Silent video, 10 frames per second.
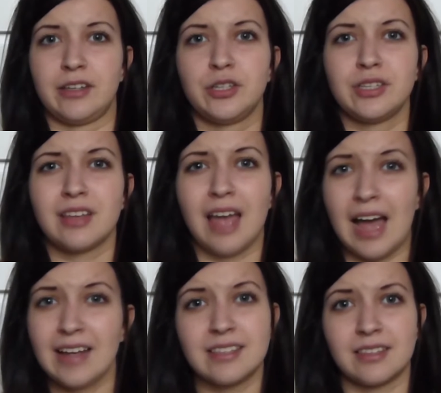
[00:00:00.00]
just
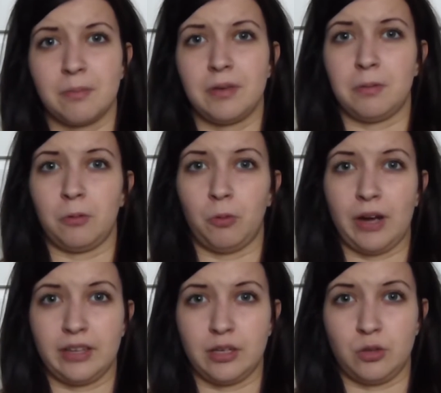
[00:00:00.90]
ask the people
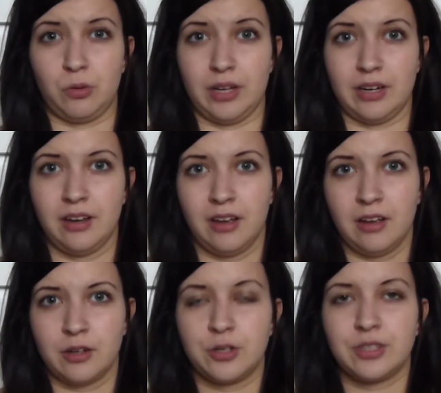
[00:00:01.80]
why they do it.
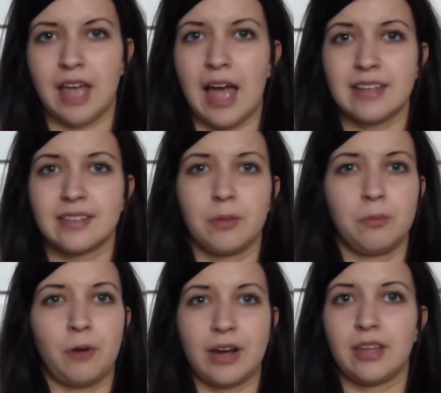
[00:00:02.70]
Just ask
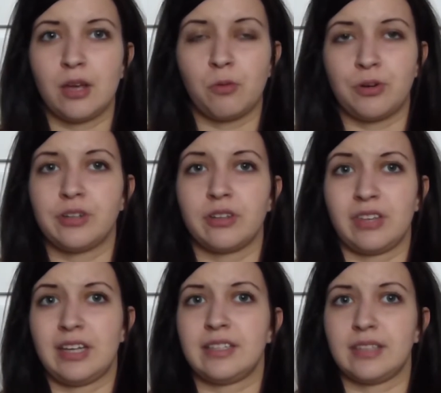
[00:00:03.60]
them why they wear the
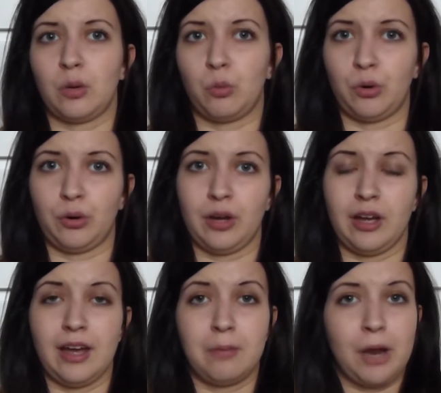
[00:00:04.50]
things they wear,
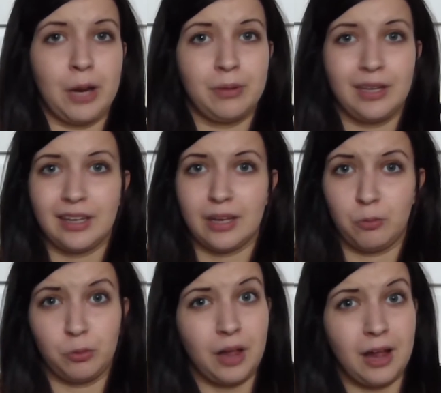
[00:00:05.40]
and maybe
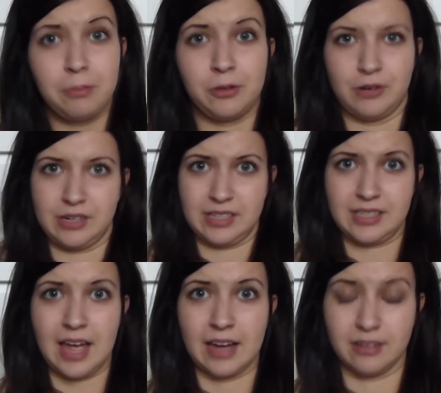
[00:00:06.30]
it will help you
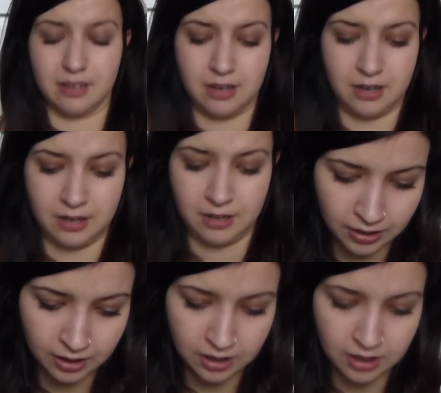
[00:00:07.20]
understand.
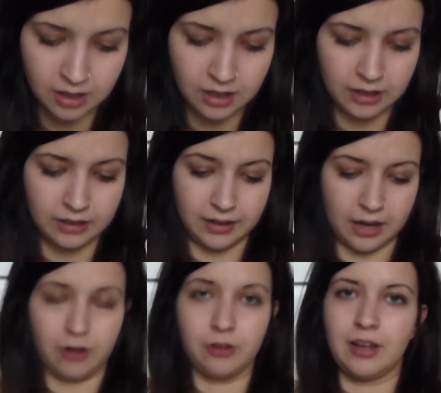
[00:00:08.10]

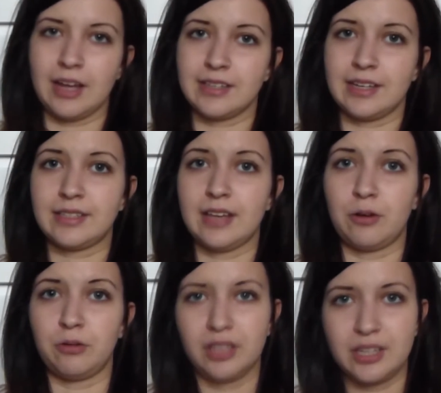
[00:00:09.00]
Yeah, as I said,
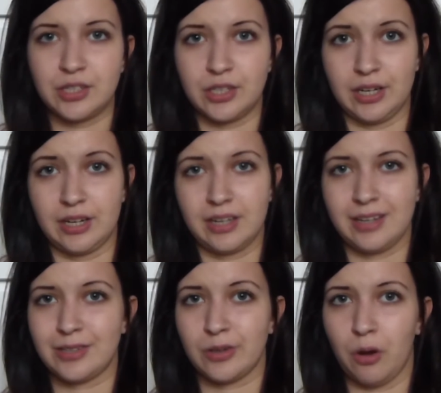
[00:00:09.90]
religion
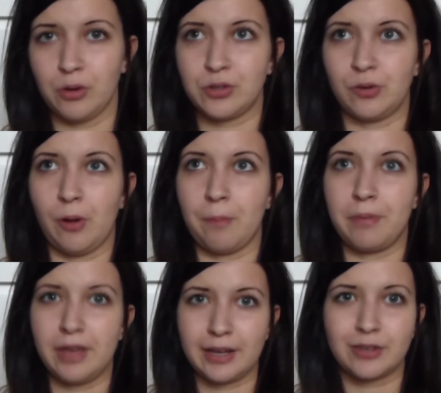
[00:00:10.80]
is also a
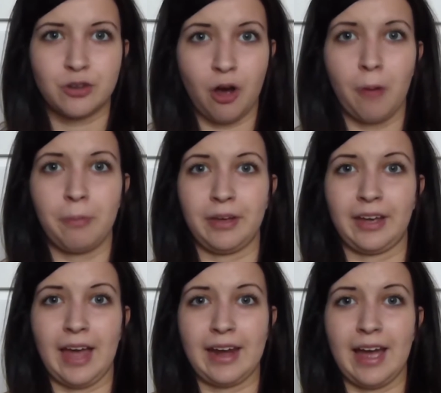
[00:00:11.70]
big
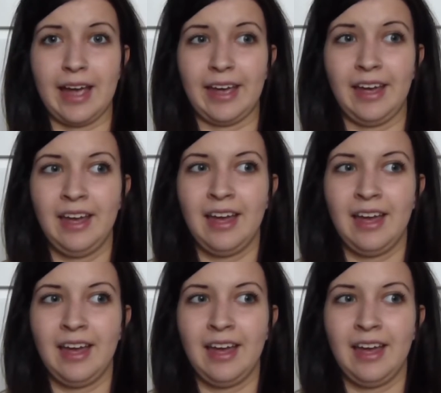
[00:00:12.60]
topic, and I